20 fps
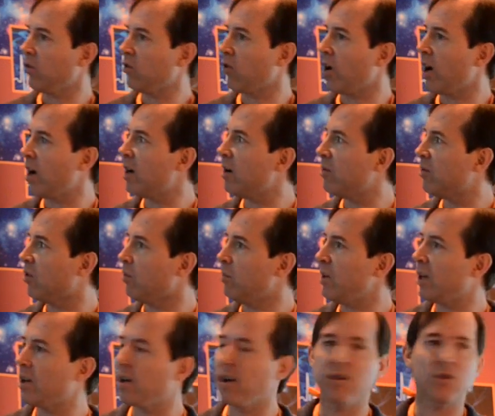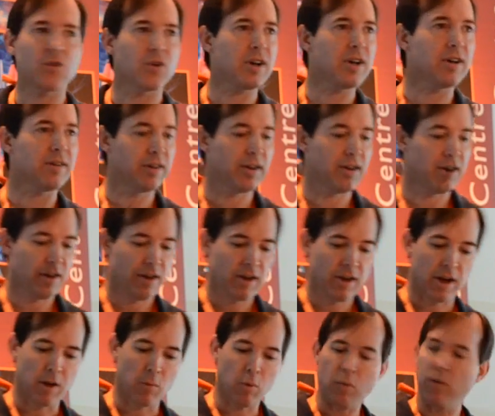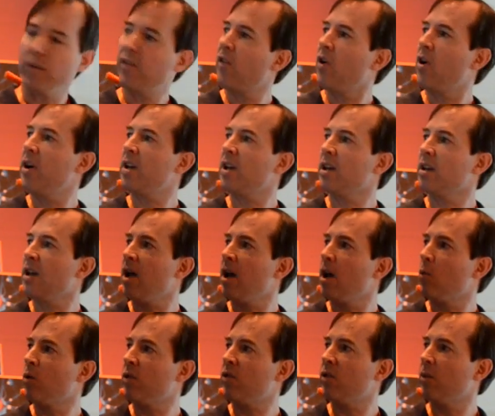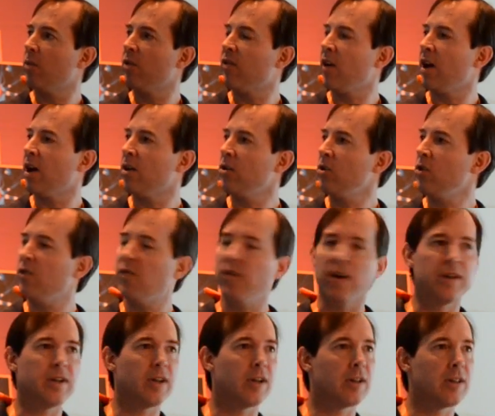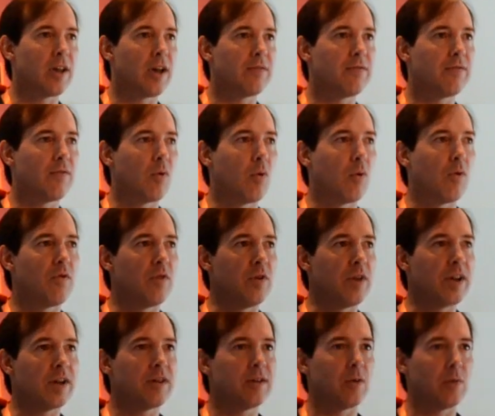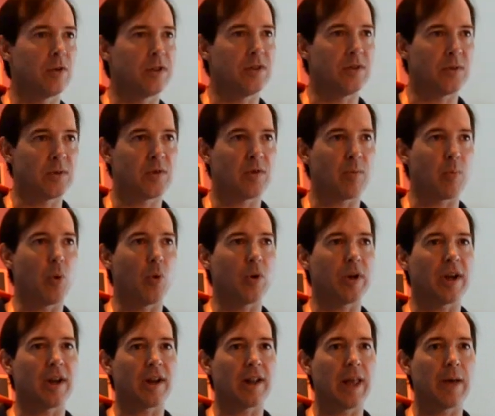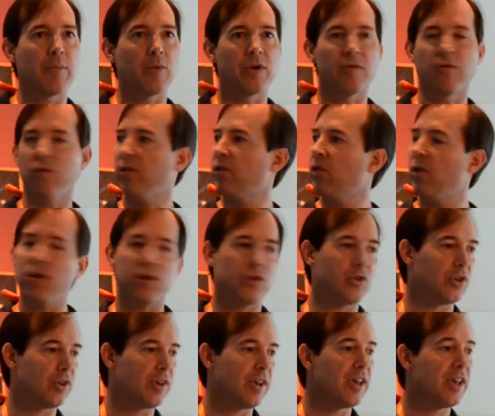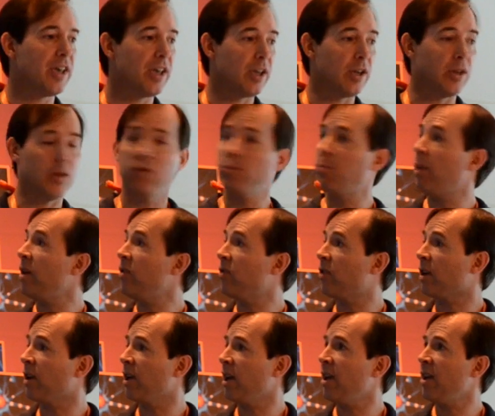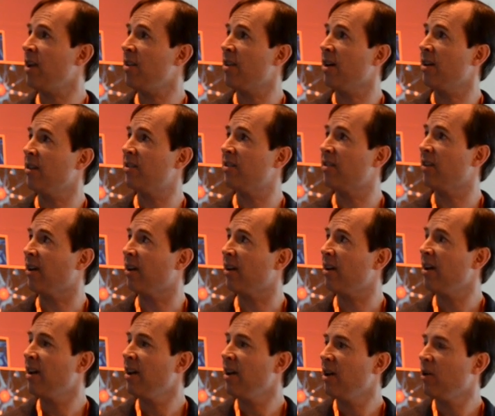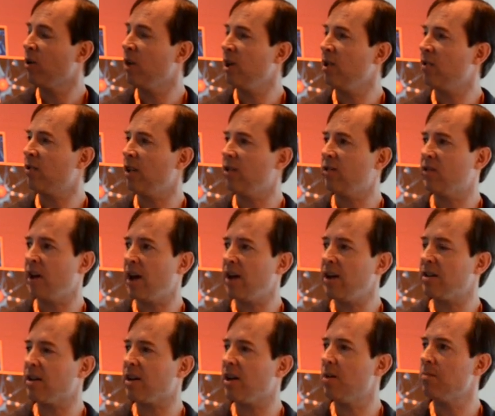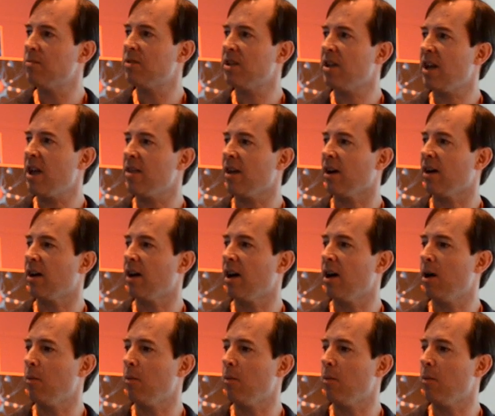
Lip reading: Australia. It's a big country. And what we're finding now with some of our new funding and that for Nectar, which is supporting collaborative research, is basically that it's starting to come together.